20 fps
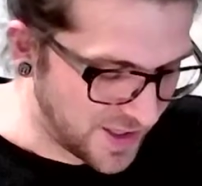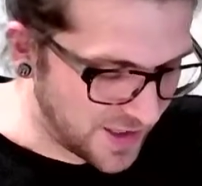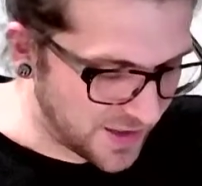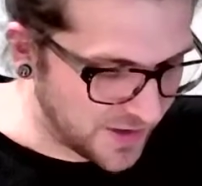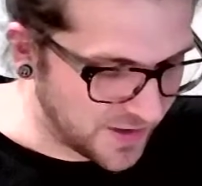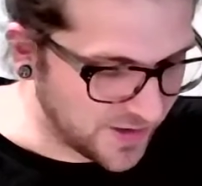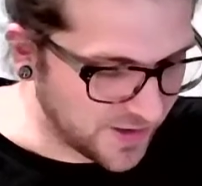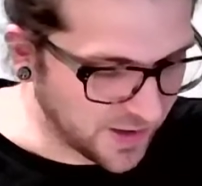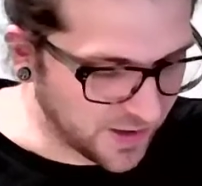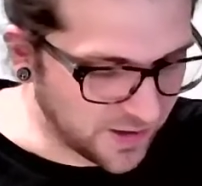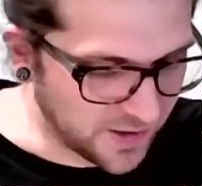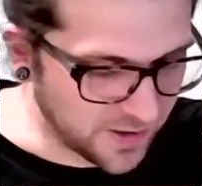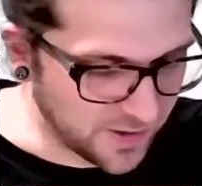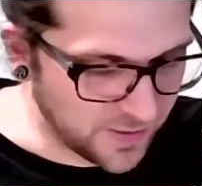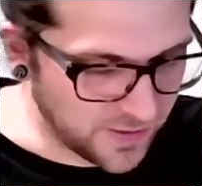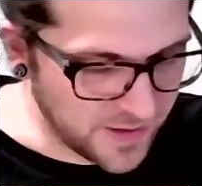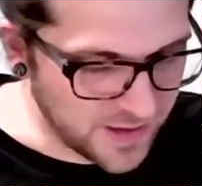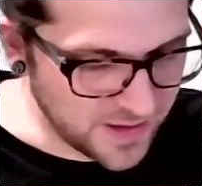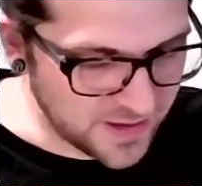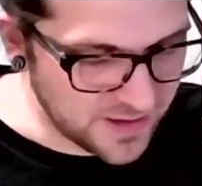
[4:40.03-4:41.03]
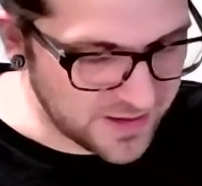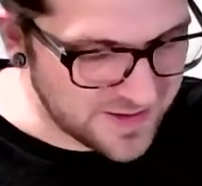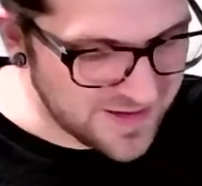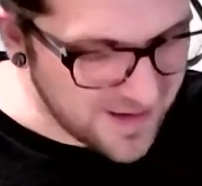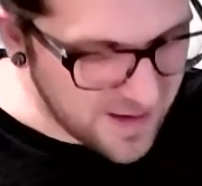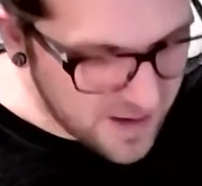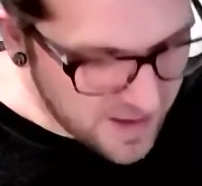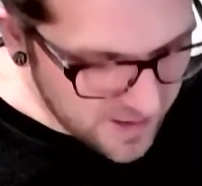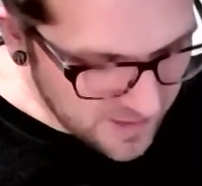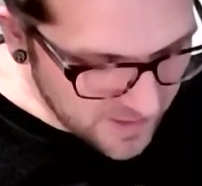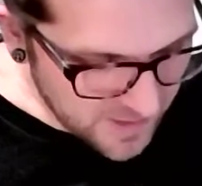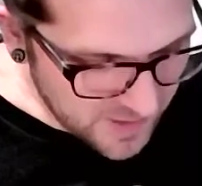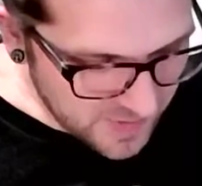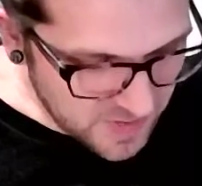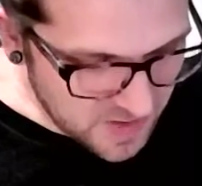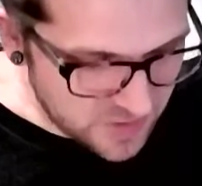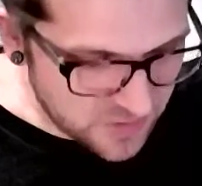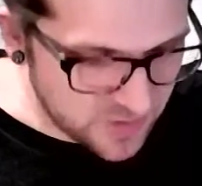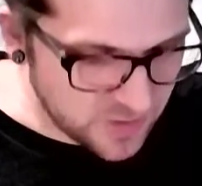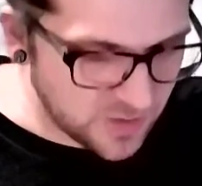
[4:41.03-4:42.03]
So it's not going to
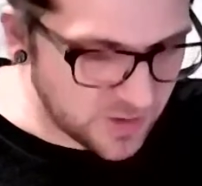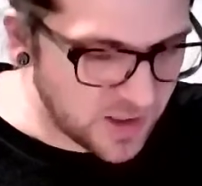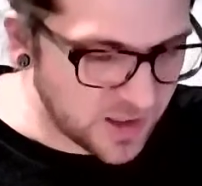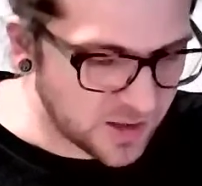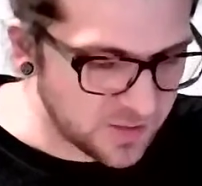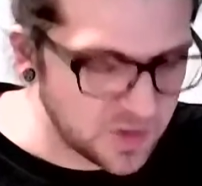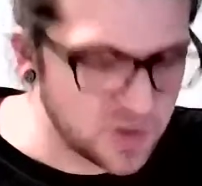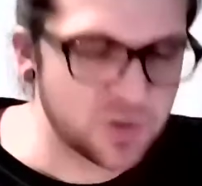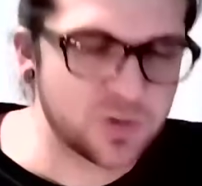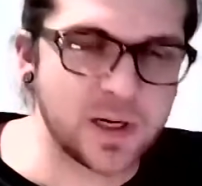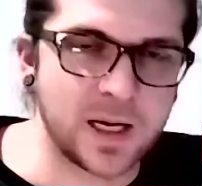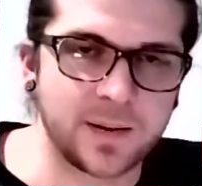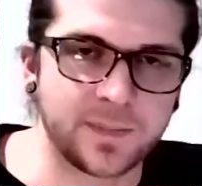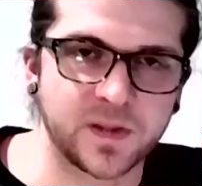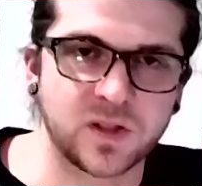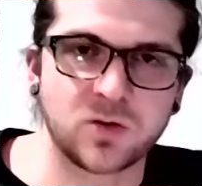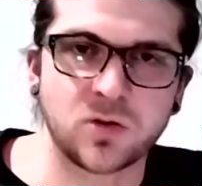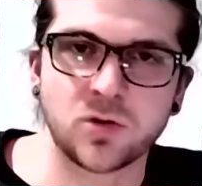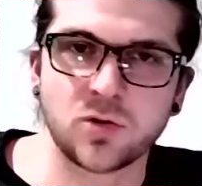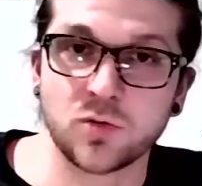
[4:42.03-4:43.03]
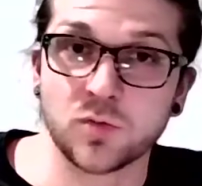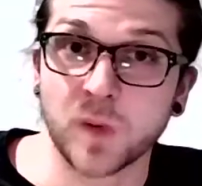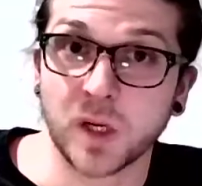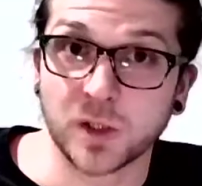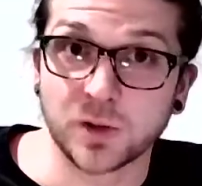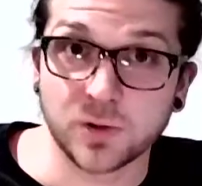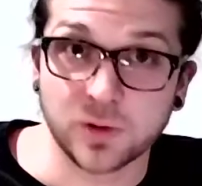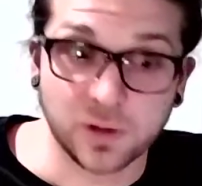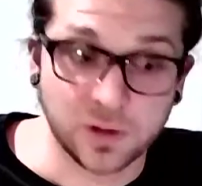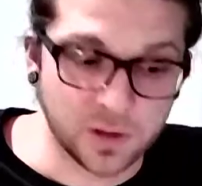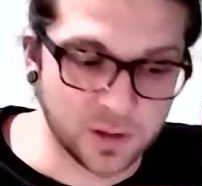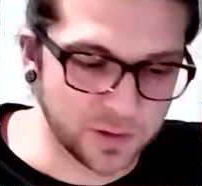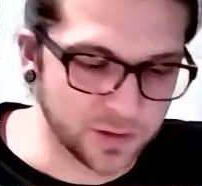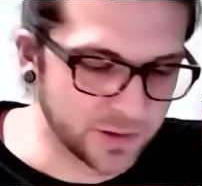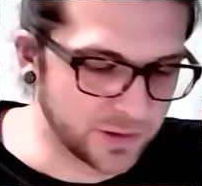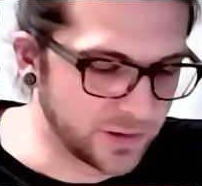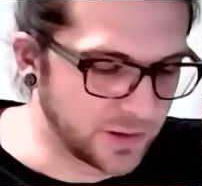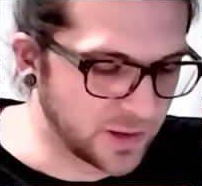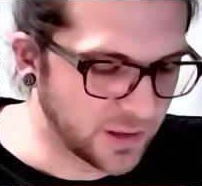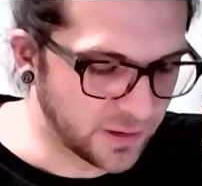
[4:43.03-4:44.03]
be, you're not going to be trapped too much
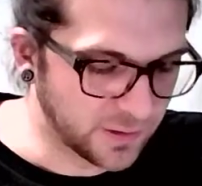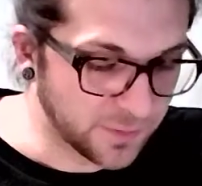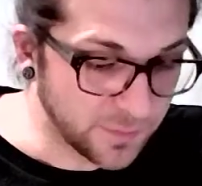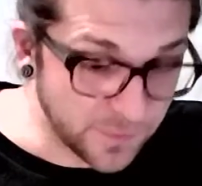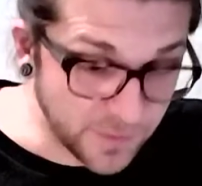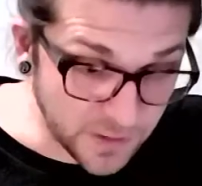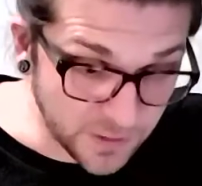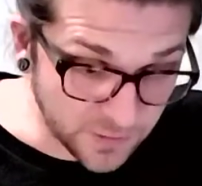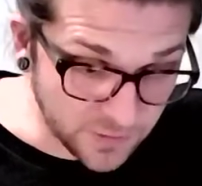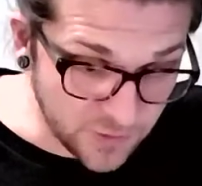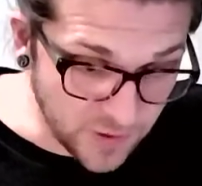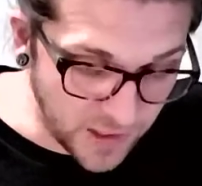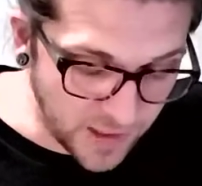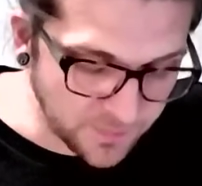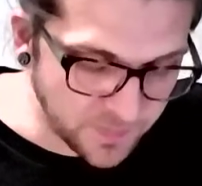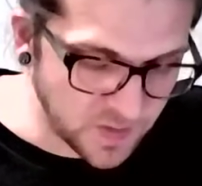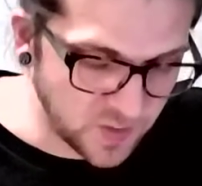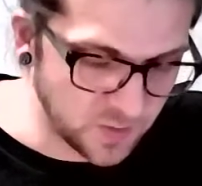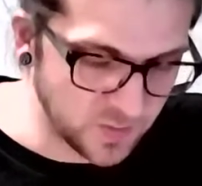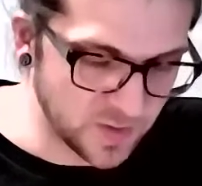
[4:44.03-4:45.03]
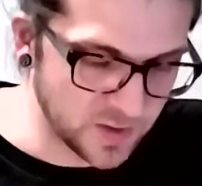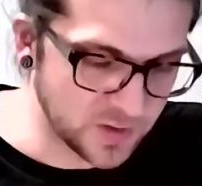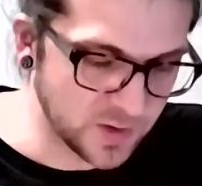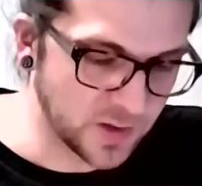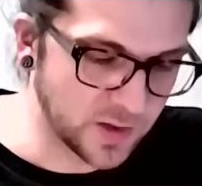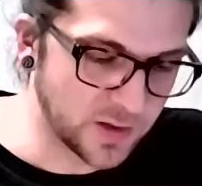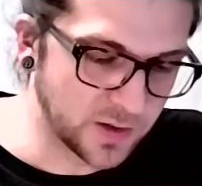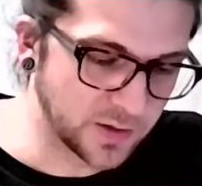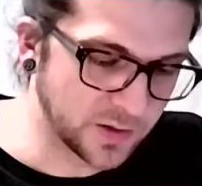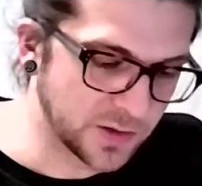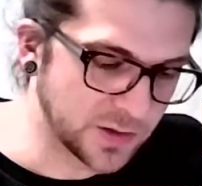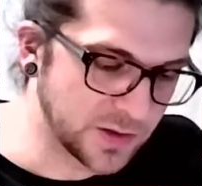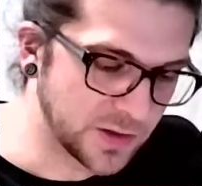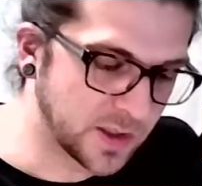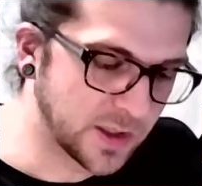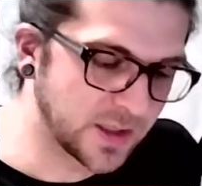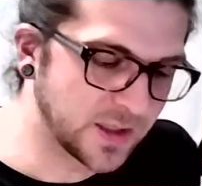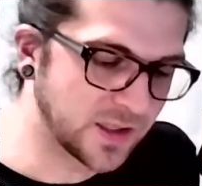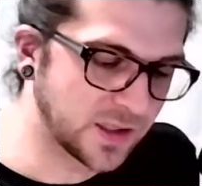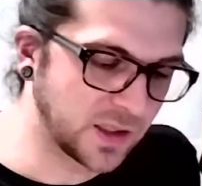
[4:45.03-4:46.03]
longer. You're not going to feel trapped too much longer. You're
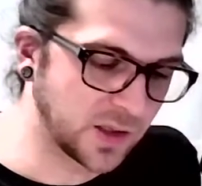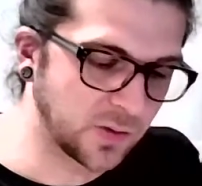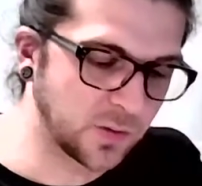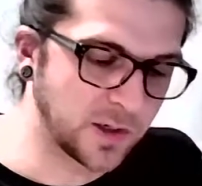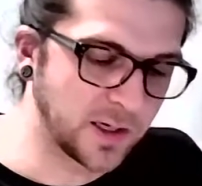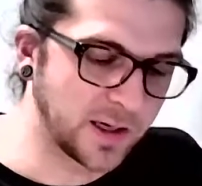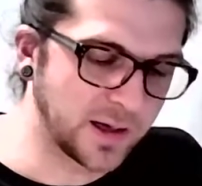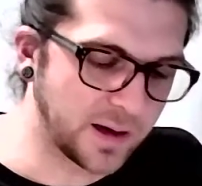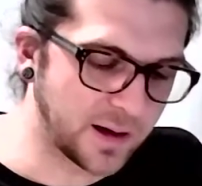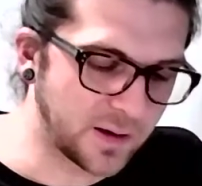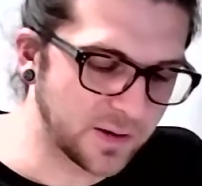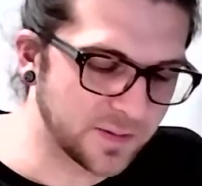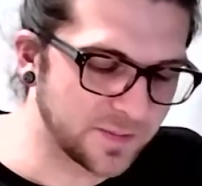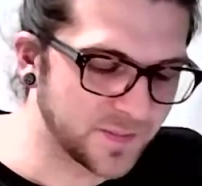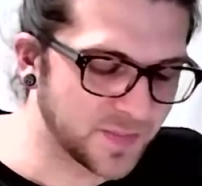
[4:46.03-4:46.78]
going to see a way out.